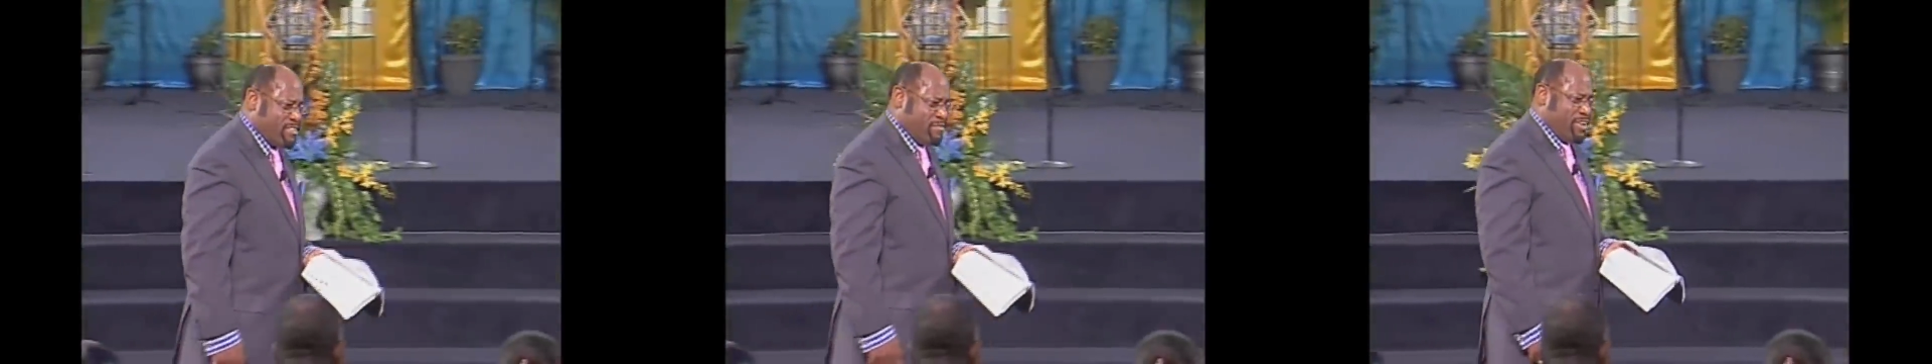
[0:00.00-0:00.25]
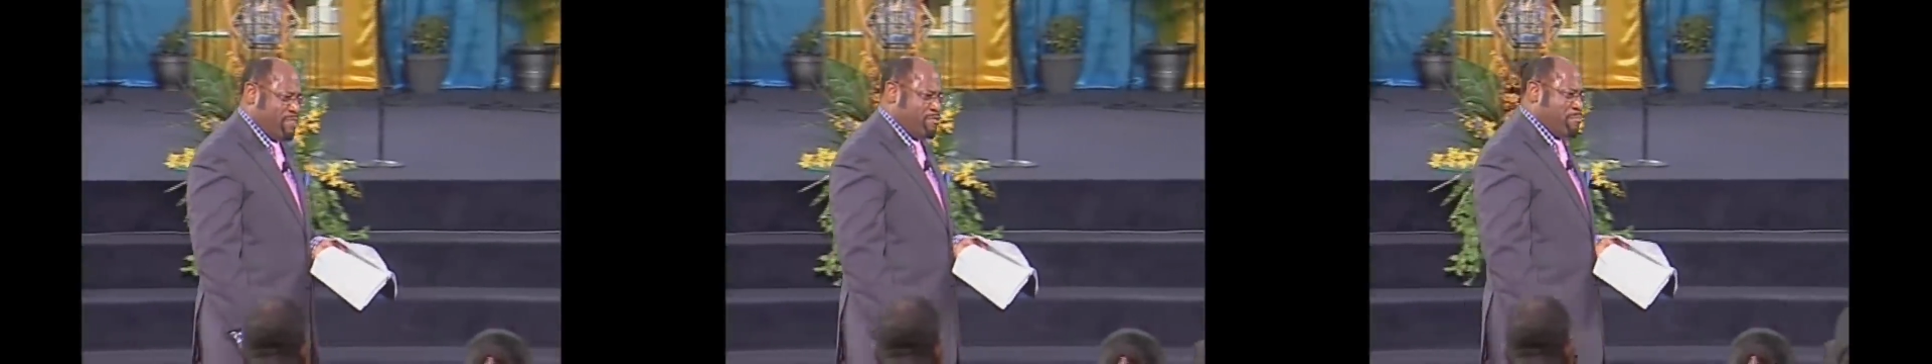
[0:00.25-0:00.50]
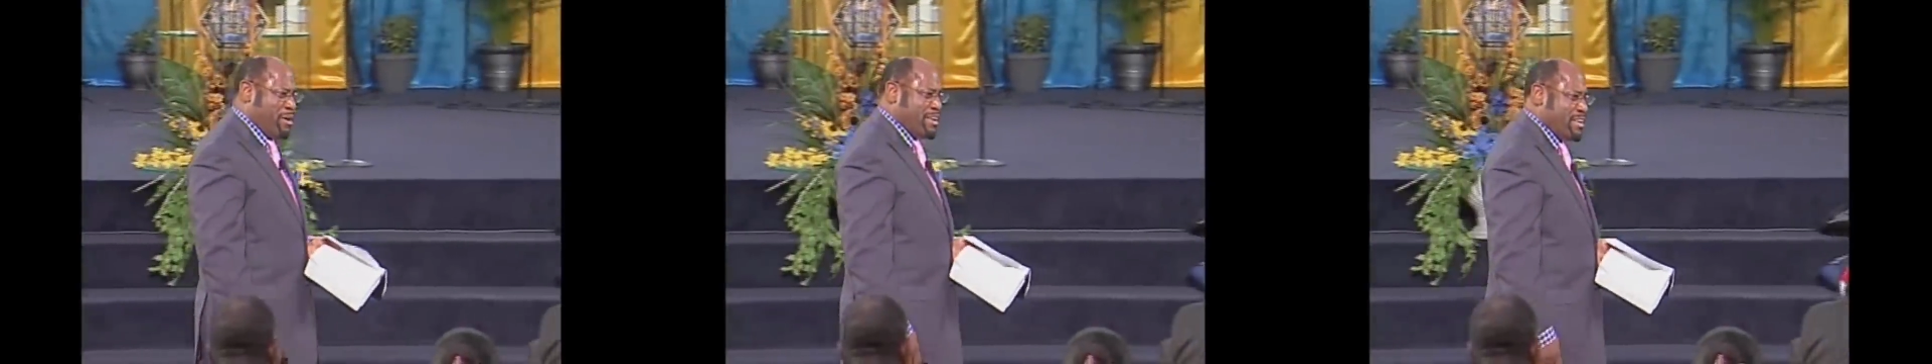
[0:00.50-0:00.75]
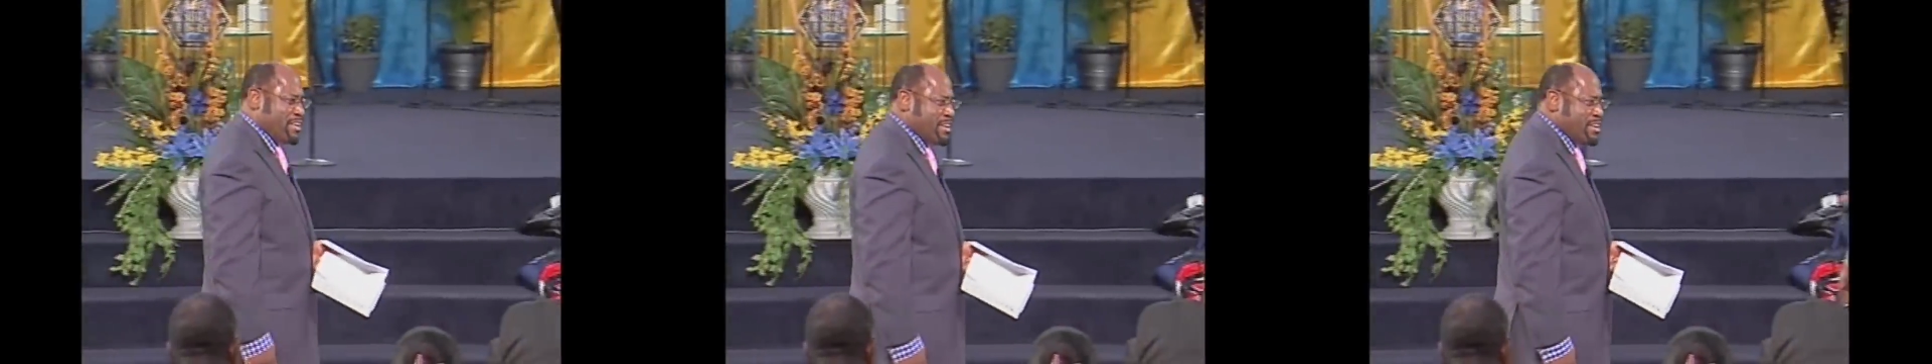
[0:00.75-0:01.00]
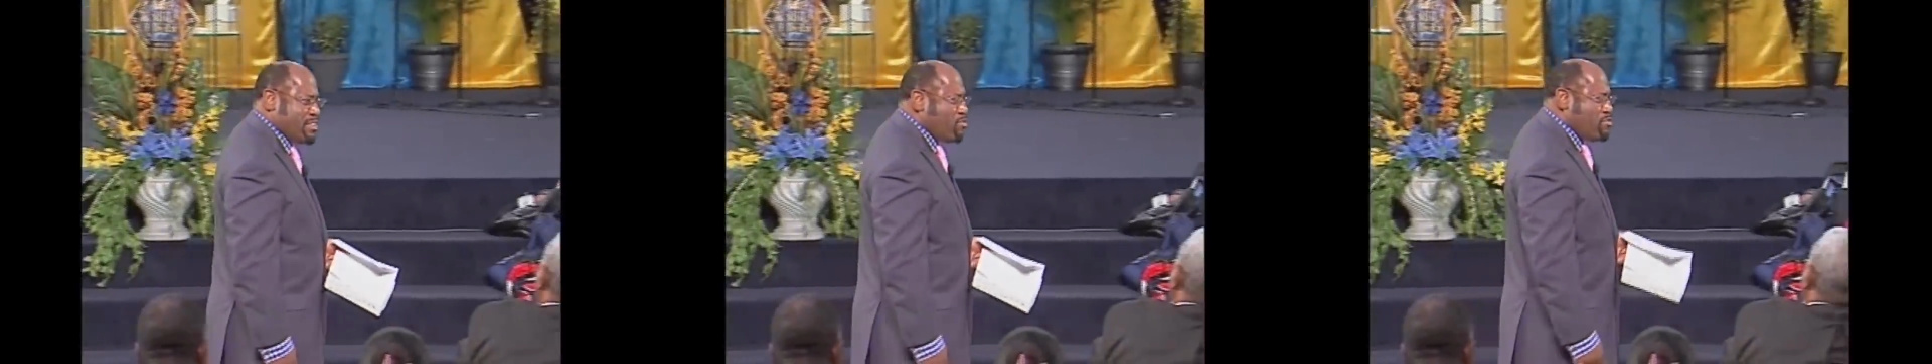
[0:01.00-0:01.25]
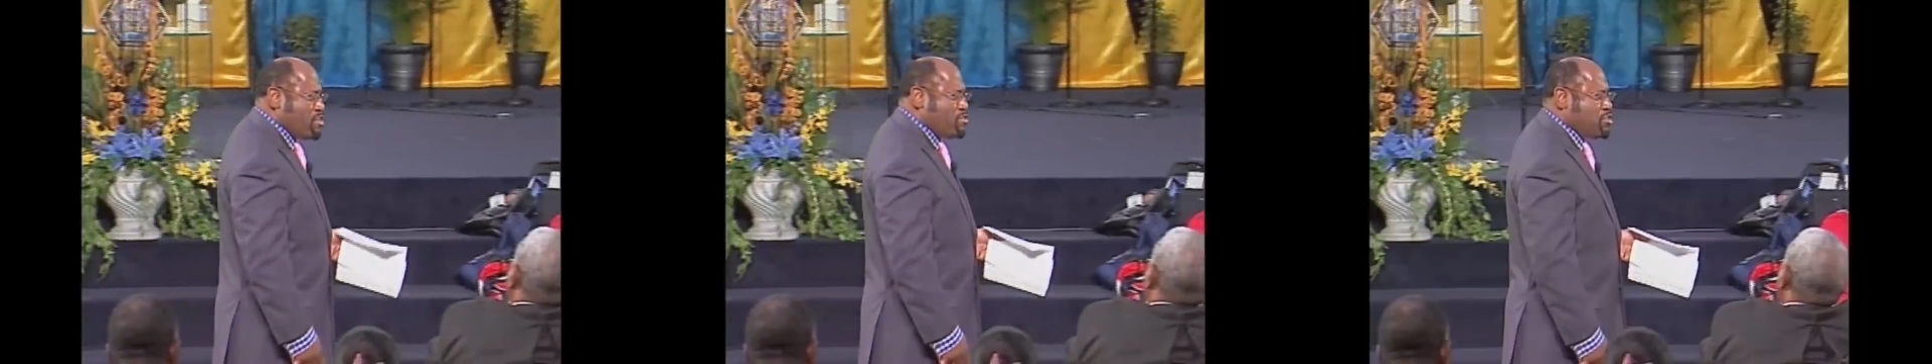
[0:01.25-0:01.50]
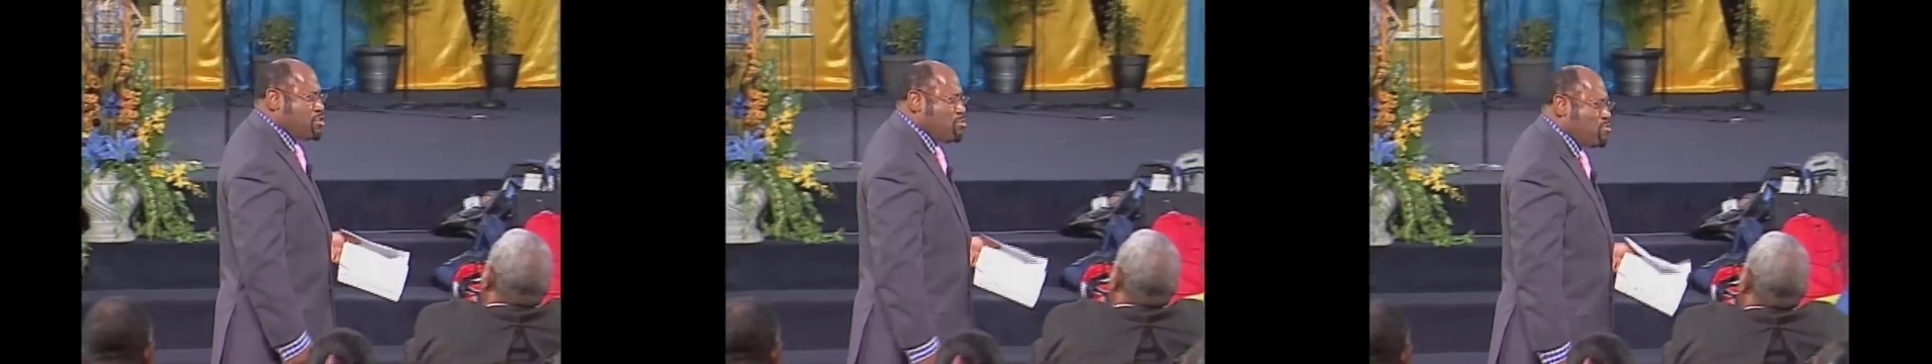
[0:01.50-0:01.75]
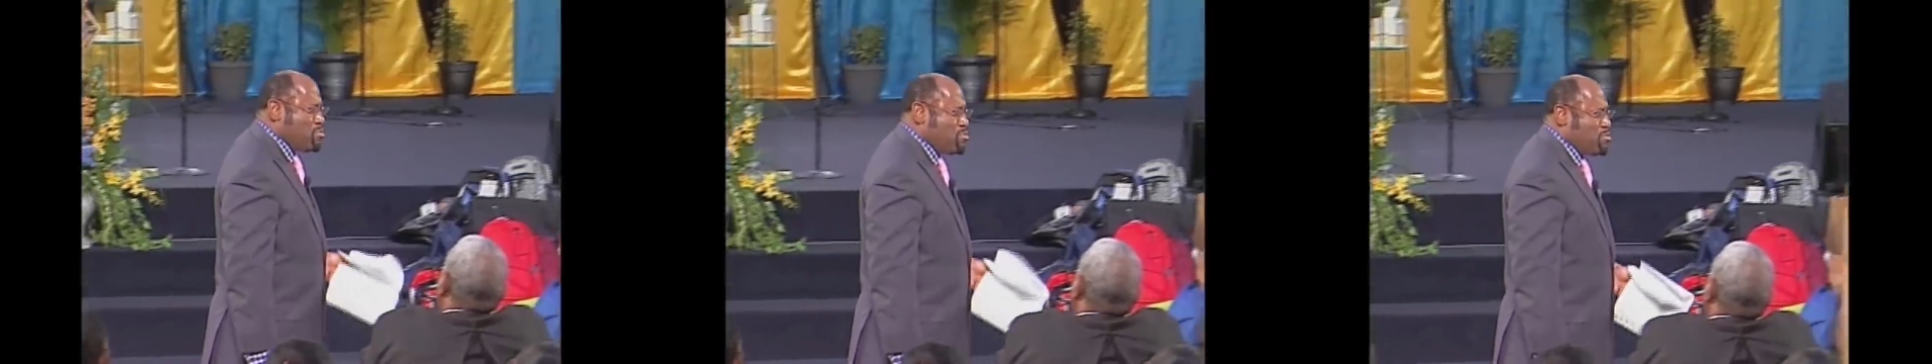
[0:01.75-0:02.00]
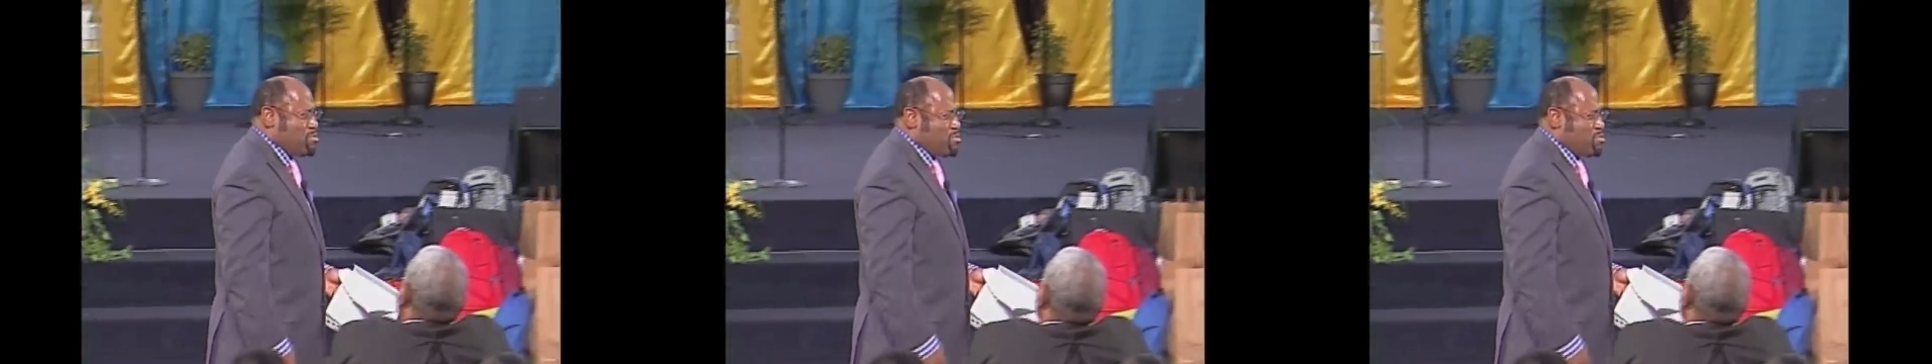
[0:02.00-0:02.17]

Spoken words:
for everybody? Not just you.